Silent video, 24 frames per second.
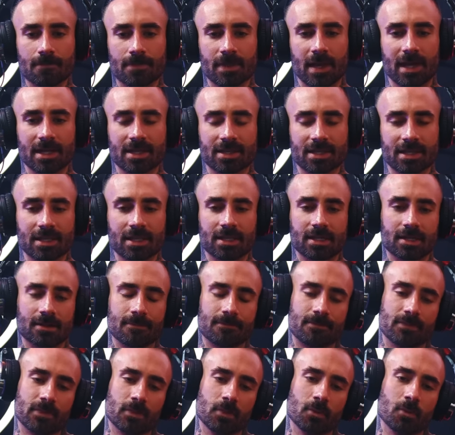I think
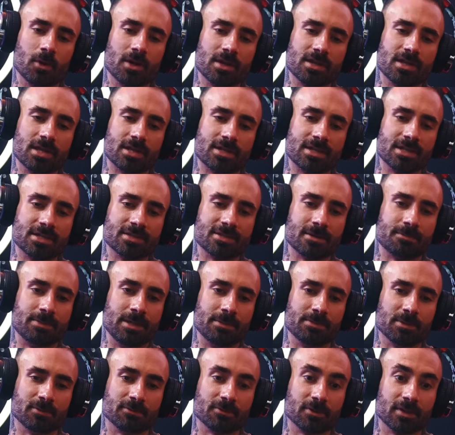one of the things that
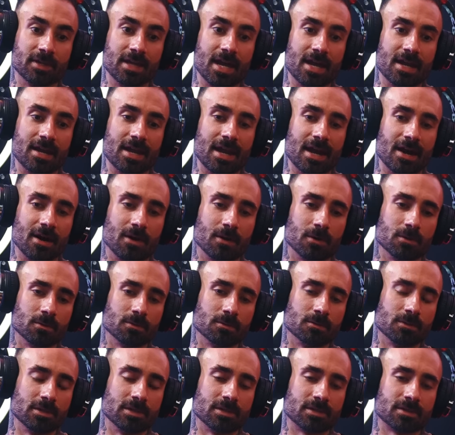people forget now
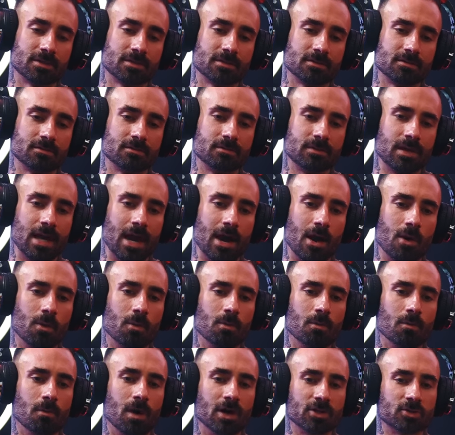with how
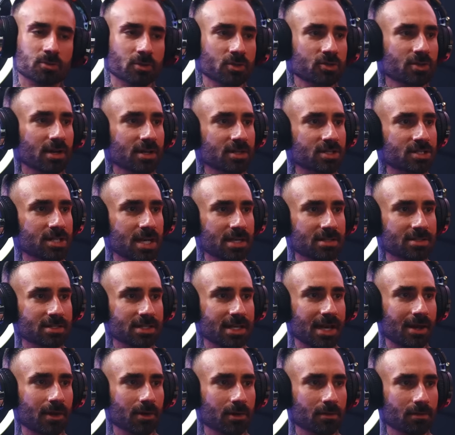much we're trying to chase
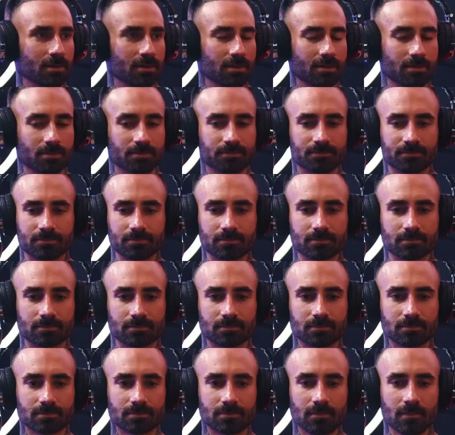the algorithm
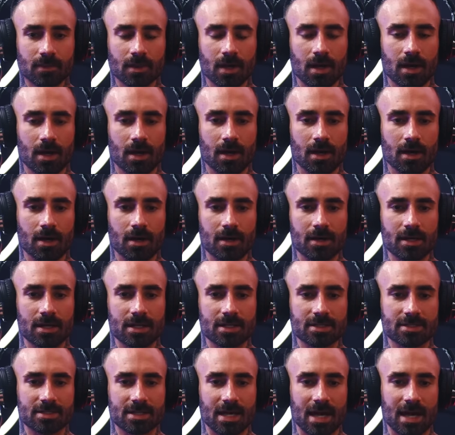
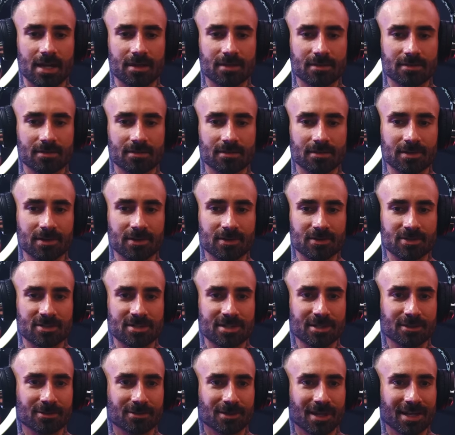is that there's
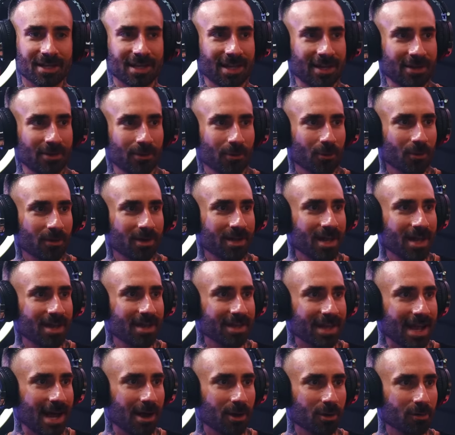still like an
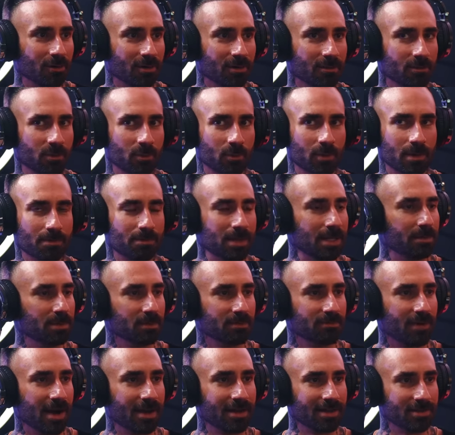organic algorithm of what people
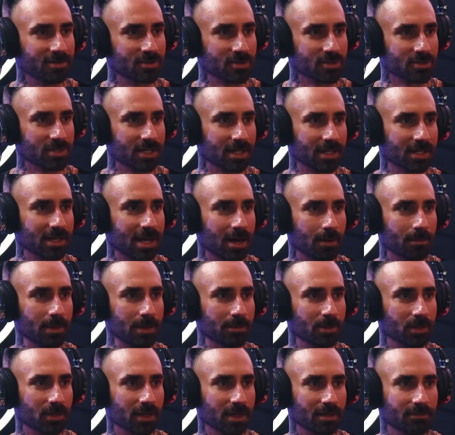find interesting and how
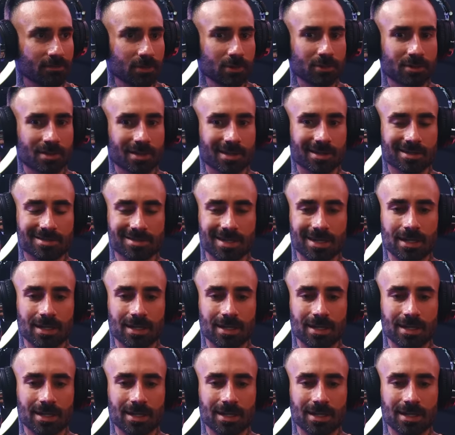people like view things.